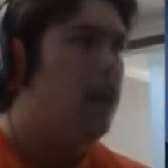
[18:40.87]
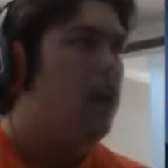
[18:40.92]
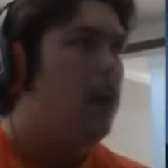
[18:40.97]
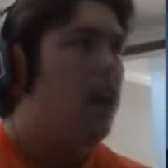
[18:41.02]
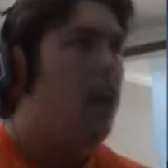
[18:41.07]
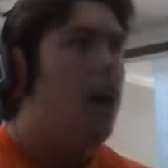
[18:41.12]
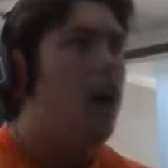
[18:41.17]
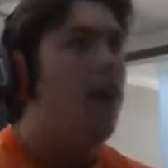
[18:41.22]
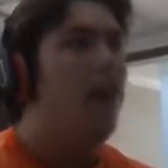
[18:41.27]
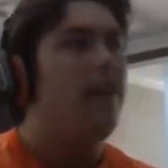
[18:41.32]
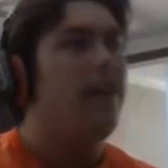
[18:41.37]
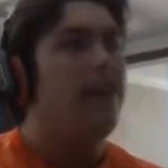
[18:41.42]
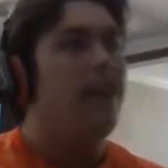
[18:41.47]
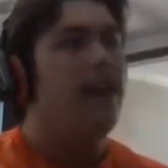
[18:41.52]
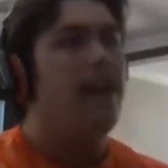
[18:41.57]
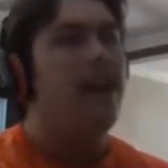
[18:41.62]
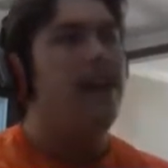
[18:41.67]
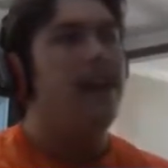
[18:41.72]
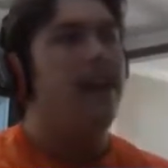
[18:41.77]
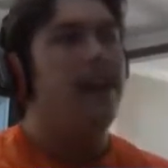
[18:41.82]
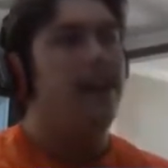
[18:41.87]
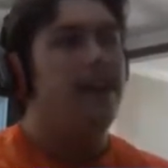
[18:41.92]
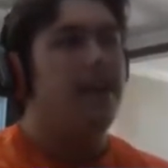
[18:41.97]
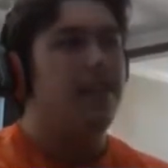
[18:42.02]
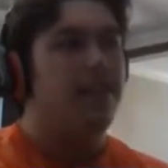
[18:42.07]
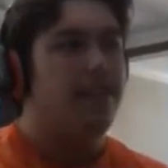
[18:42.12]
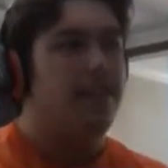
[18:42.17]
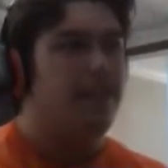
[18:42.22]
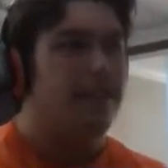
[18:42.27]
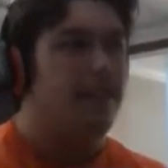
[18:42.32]
Oh, there it
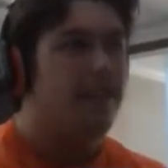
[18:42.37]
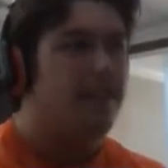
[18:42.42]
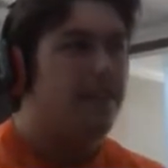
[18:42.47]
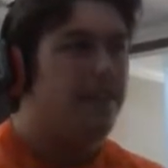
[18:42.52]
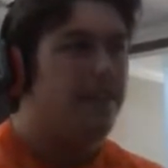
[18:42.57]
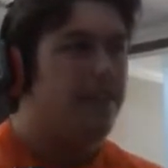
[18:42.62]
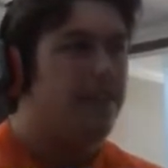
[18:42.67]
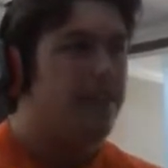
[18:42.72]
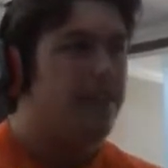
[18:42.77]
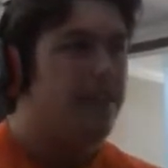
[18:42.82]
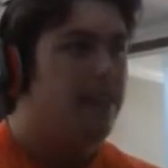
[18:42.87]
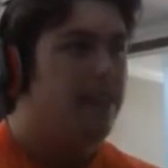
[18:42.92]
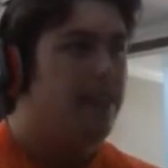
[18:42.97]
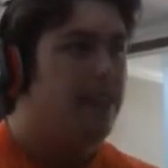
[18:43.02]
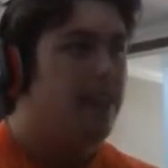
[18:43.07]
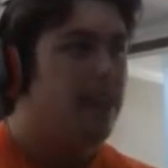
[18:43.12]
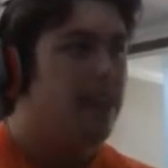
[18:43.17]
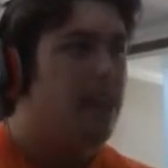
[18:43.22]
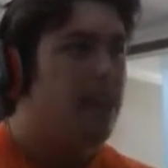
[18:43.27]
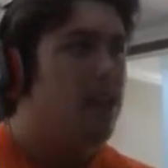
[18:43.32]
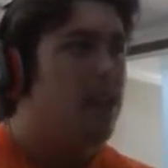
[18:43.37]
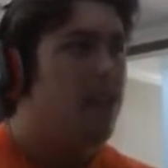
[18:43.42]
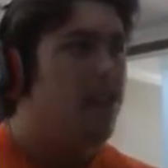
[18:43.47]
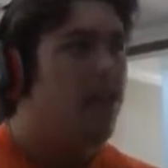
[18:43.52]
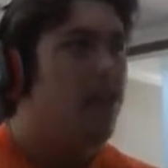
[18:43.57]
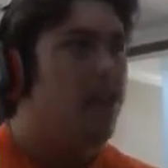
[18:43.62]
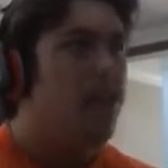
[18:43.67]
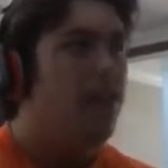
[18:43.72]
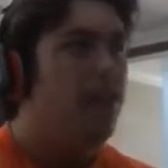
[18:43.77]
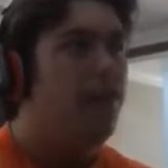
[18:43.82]
is.
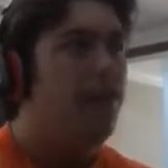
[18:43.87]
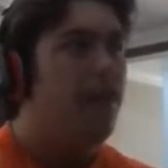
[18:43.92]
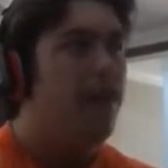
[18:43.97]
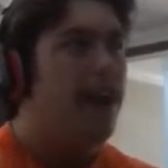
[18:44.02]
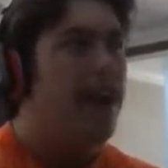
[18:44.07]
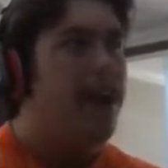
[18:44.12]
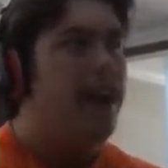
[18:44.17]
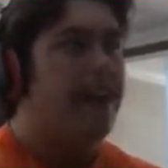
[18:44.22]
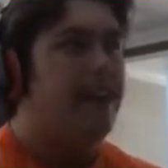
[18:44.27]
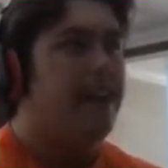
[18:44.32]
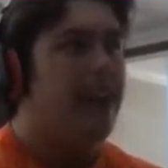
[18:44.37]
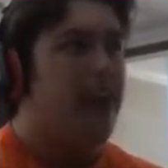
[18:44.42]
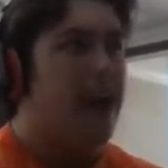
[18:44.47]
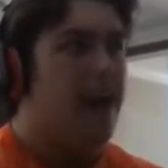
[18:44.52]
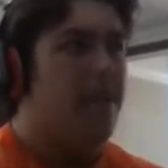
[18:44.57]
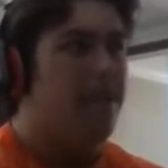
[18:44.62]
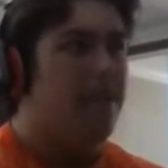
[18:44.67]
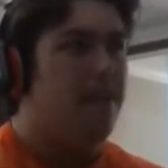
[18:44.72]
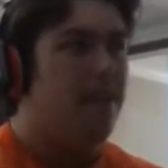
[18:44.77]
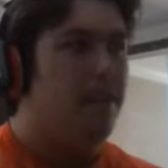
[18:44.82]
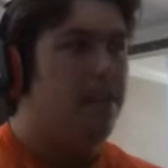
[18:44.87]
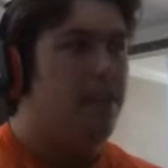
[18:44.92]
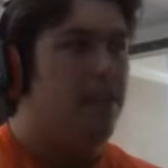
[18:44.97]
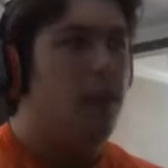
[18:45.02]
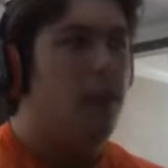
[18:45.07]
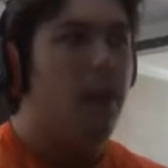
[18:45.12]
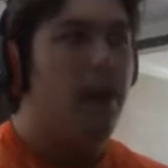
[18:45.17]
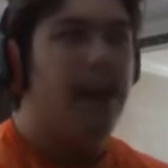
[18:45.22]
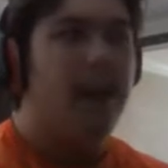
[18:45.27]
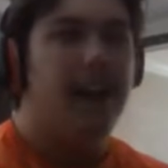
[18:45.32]
The raid captains.
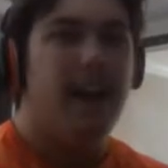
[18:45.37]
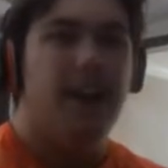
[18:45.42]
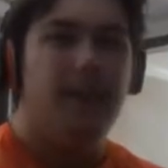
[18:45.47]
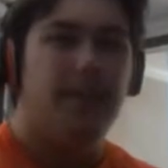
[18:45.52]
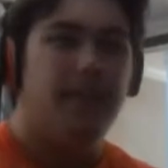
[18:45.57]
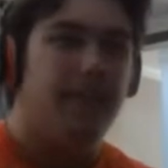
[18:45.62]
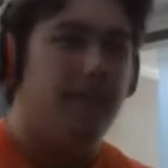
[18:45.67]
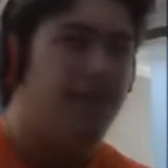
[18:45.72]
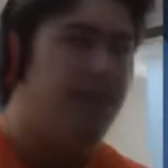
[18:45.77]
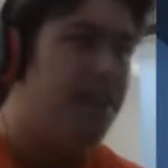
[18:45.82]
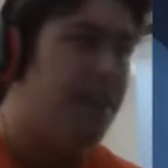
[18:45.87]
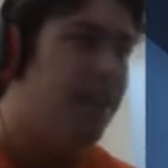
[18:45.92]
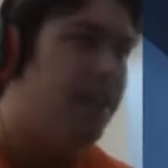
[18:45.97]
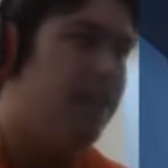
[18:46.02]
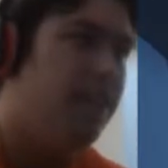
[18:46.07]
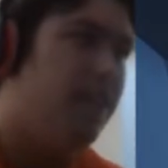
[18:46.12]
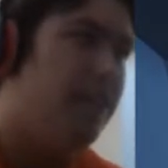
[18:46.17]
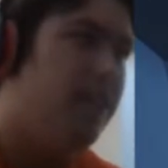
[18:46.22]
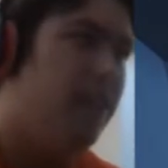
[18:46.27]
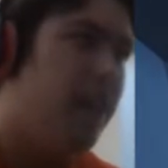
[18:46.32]
Oh, I got some things to say